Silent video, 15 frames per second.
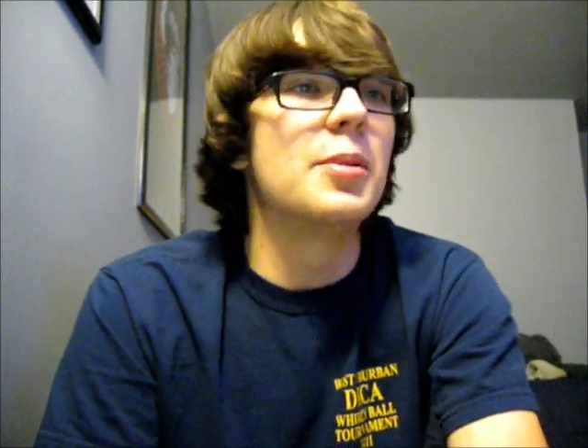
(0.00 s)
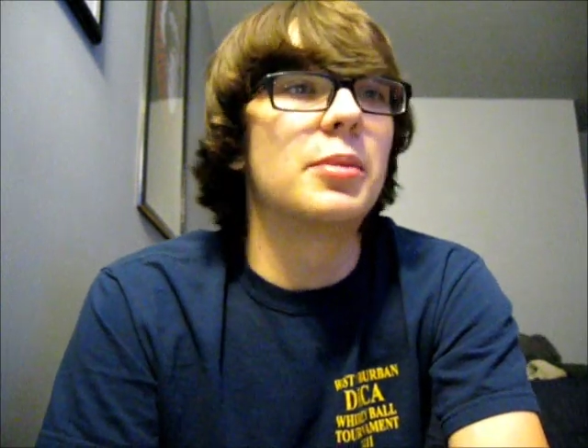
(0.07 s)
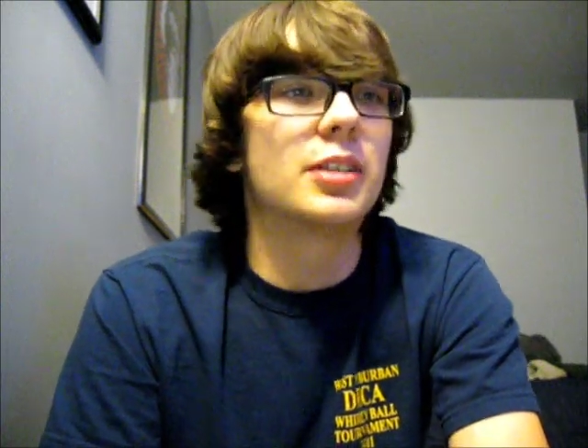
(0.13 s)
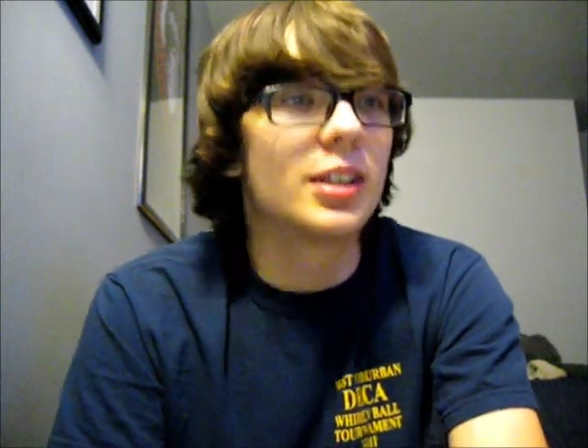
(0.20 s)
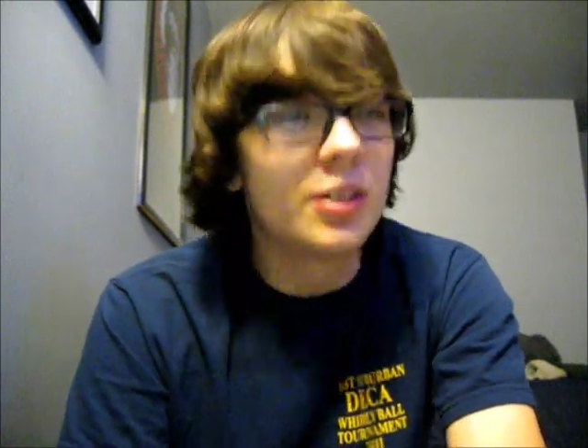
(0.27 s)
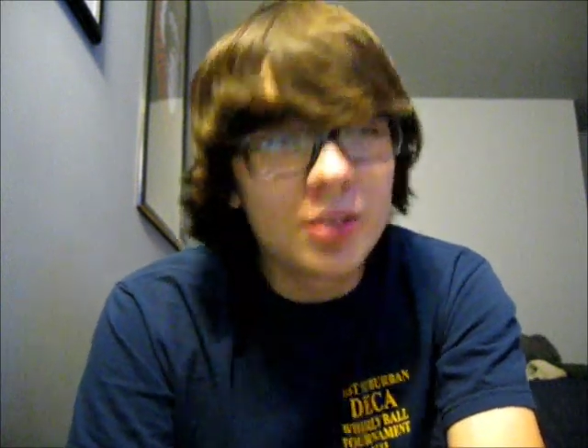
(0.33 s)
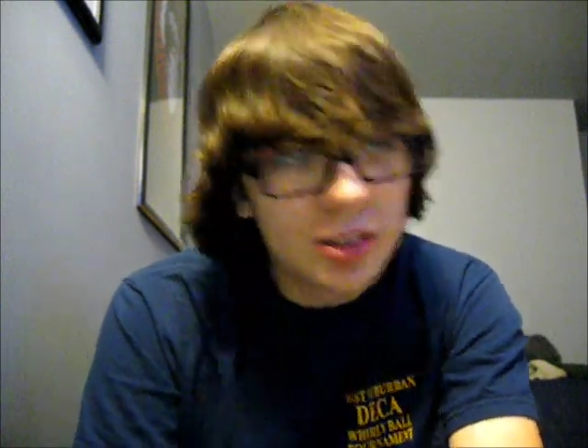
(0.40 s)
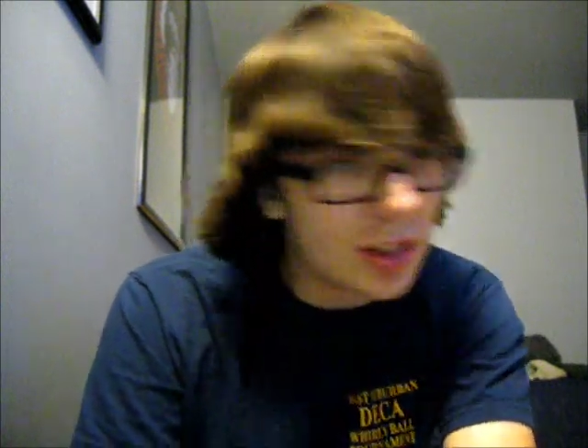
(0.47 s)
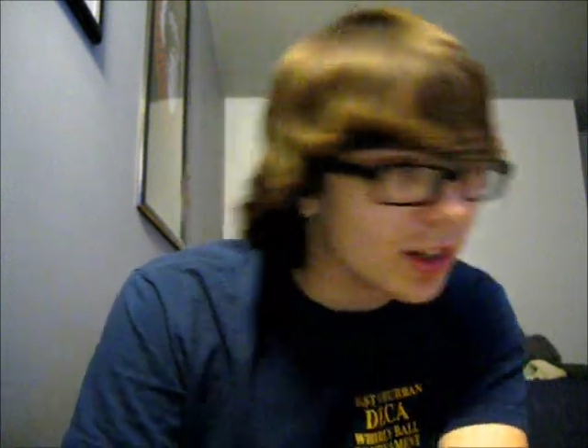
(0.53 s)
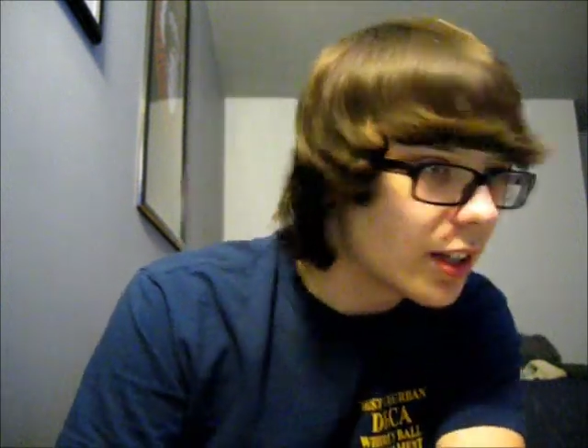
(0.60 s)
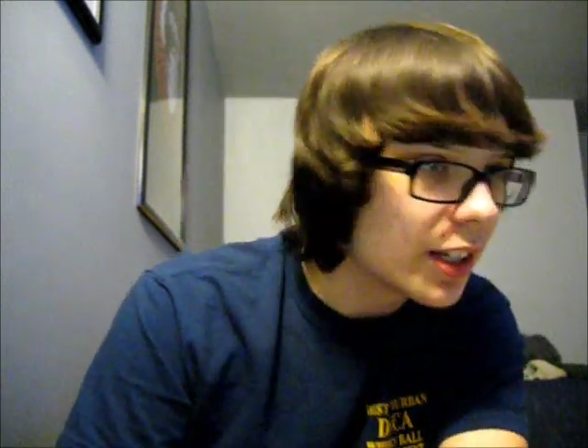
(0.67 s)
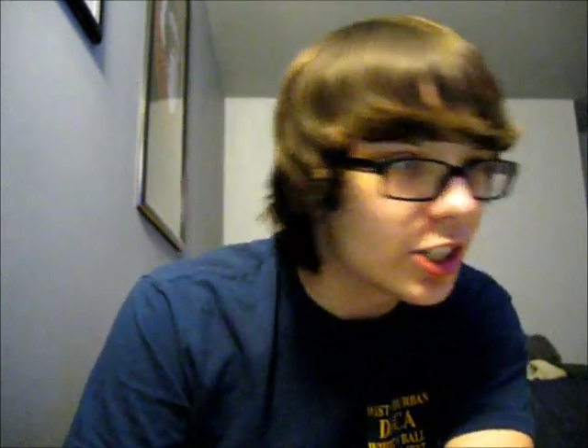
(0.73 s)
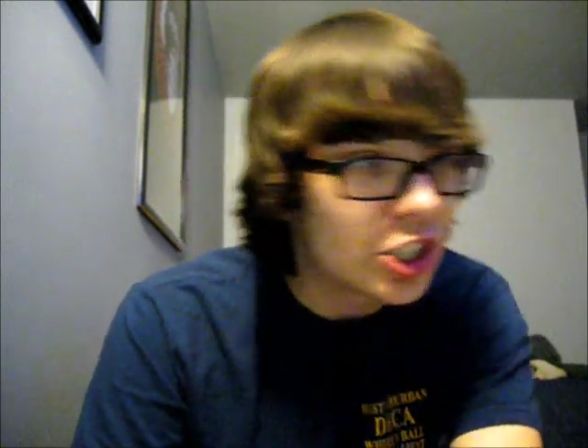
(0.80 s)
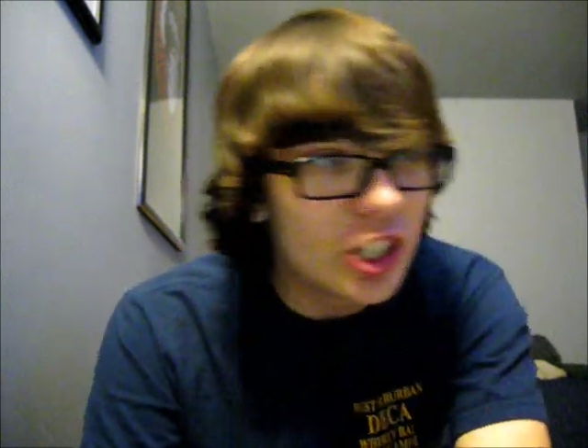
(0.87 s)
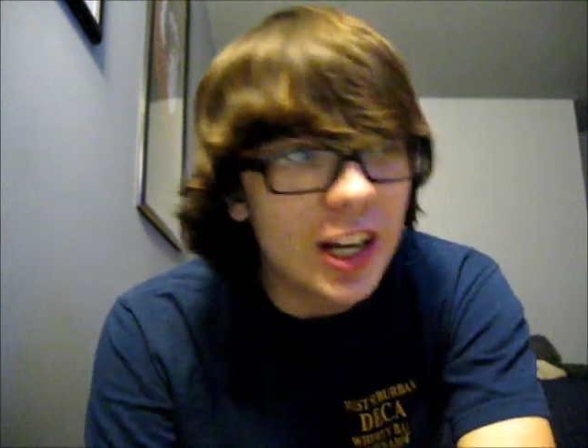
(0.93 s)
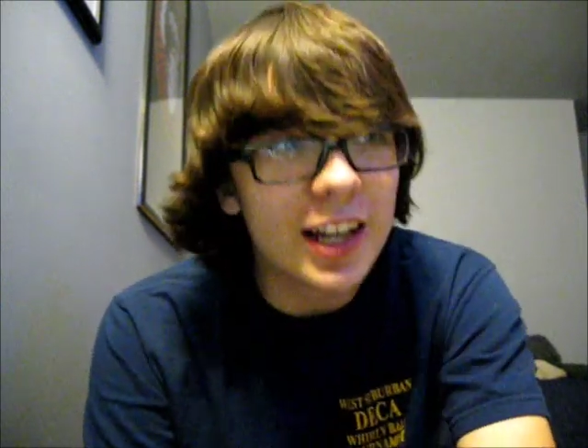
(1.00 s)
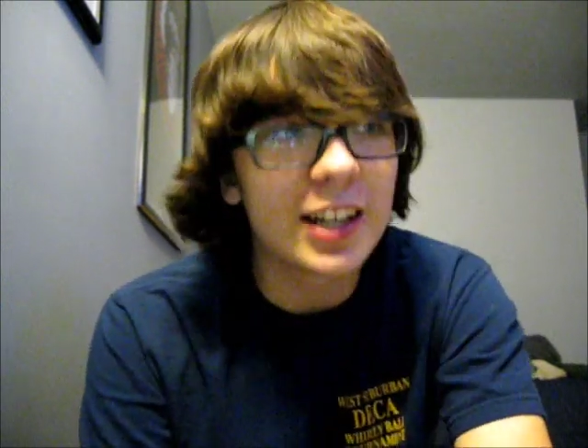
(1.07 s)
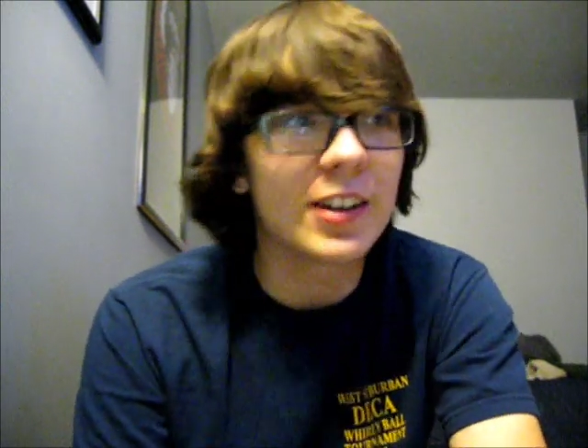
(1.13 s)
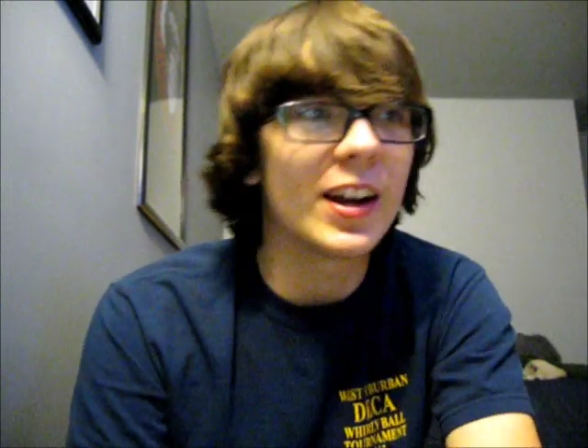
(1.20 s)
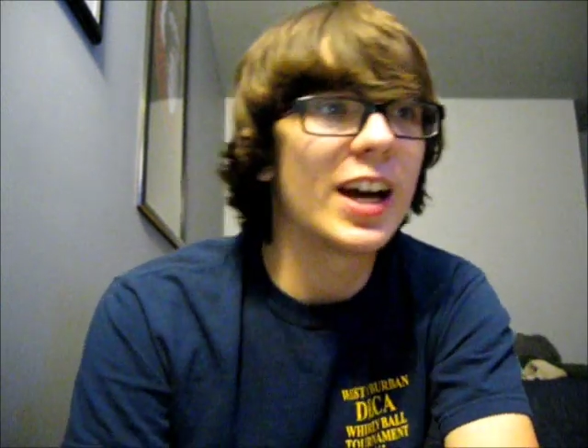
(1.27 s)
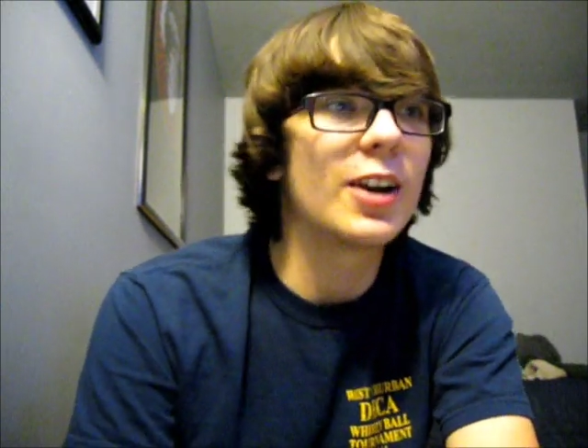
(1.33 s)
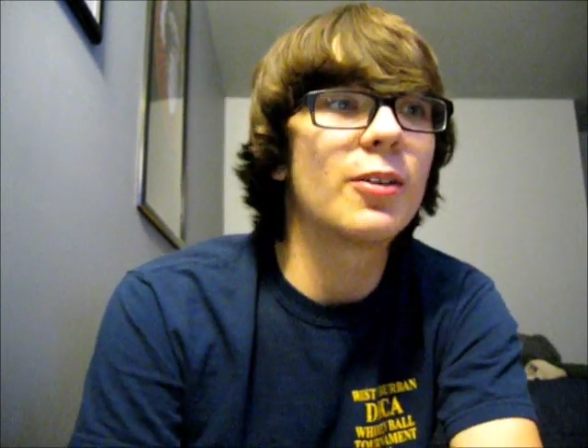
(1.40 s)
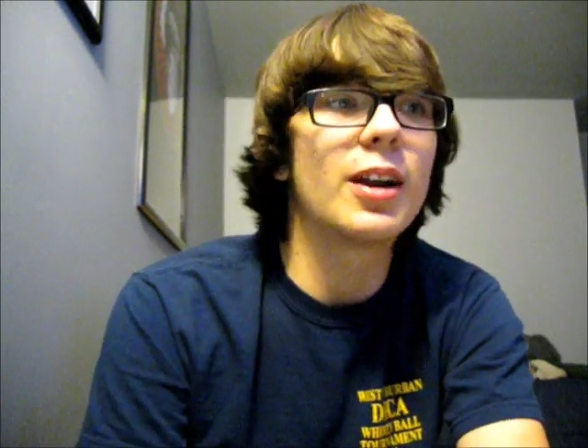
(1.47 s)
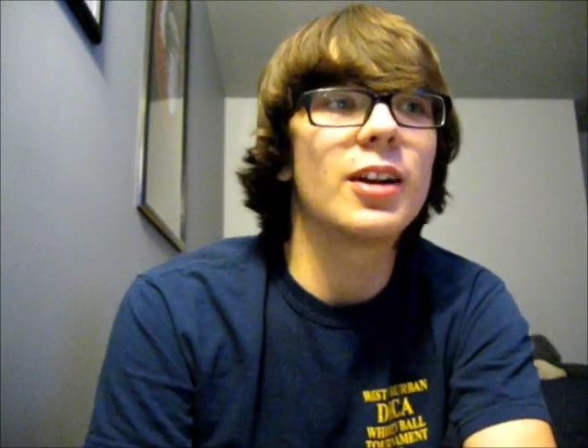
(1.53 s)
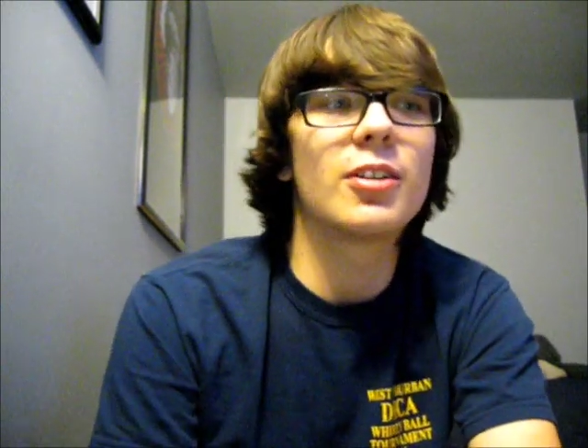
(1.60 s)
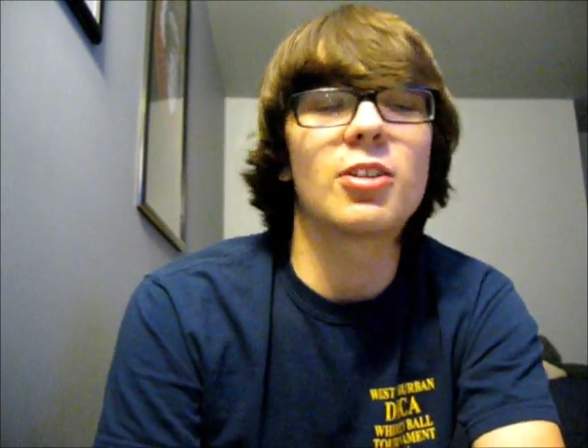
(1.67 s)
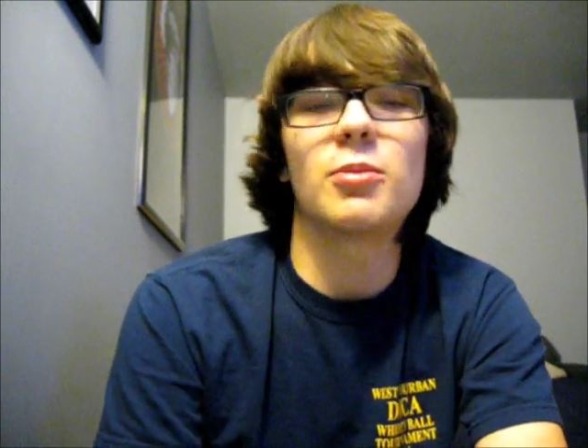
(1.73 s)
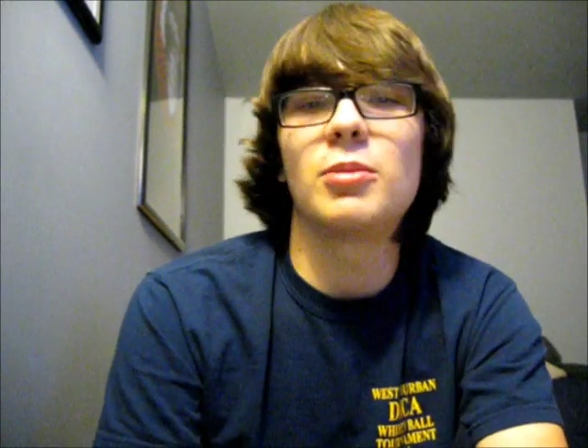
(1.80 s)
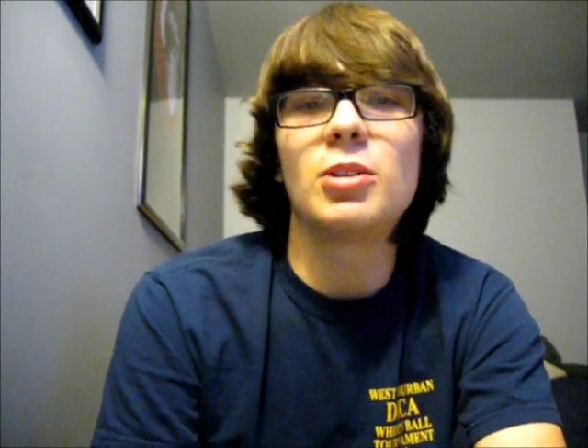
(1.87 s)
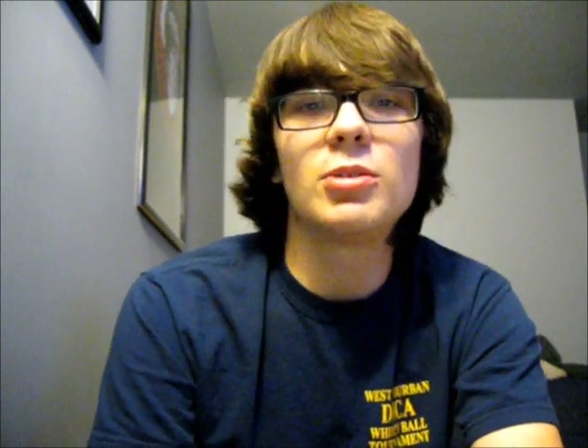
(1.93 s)
but then you just start, like, shaking your head around
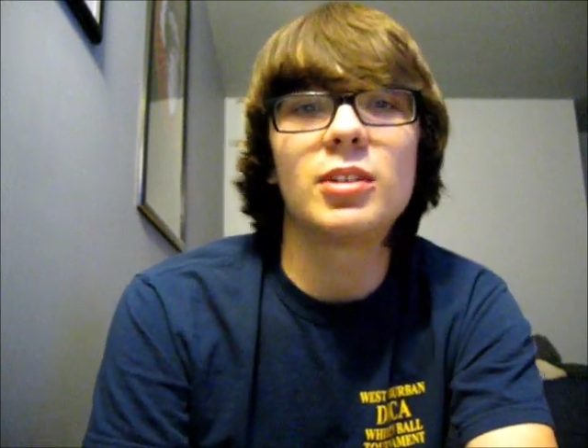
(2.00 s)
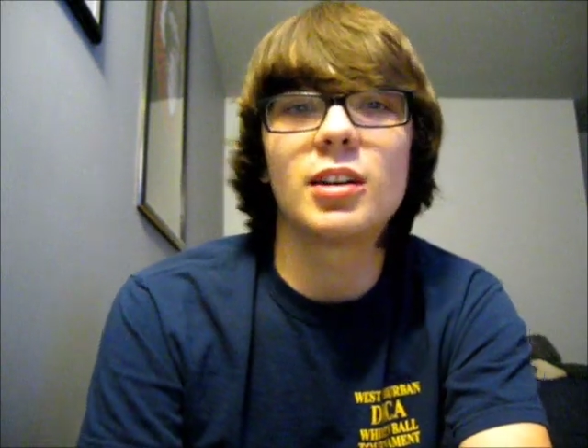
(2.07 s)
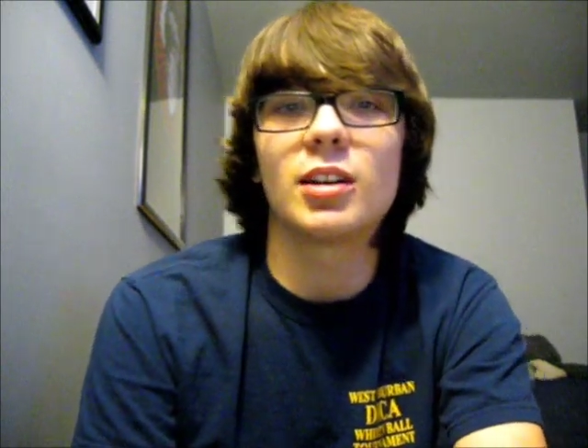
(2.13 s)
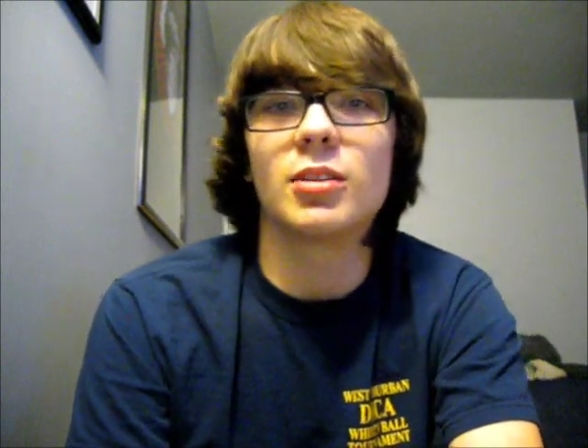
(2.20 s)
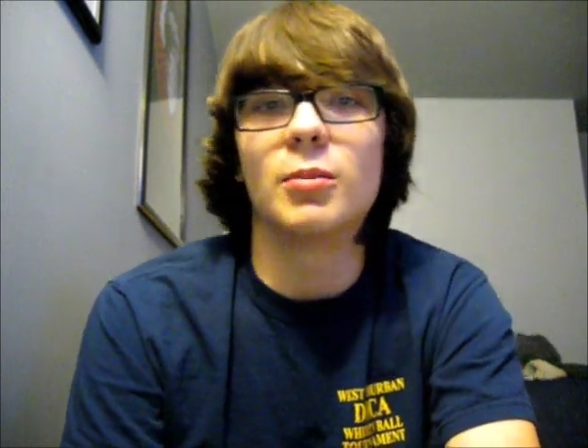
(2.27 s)
to the music,